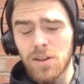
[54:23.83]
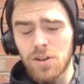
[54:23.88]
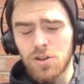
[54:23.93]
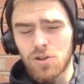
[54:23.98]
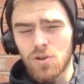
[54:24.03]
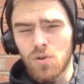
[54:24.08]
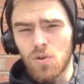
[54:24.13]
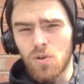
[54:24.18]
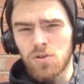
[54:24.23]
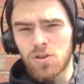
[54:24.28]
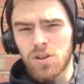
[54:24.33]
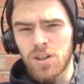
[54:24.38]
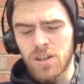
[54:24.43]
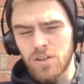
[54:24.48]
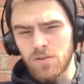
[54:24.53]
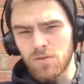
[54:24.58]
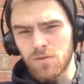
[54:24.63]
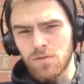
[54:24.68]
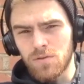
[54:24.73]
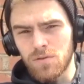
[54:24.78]
short
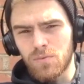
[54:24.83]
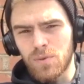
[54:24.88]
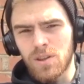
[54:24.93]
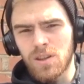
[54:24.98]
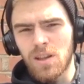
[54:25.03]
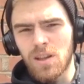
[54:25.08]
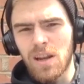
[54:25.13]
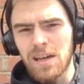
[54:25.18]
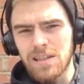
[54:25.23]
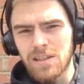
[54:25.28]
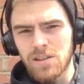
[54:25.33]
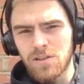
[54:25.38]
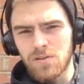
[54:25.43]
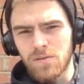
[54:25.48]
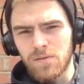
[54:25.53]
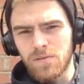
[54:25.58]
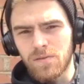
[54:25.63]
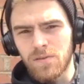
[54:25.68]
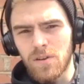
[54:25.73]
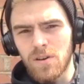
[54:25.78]
deals with the likes
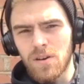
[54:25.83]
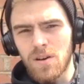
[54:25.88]
of,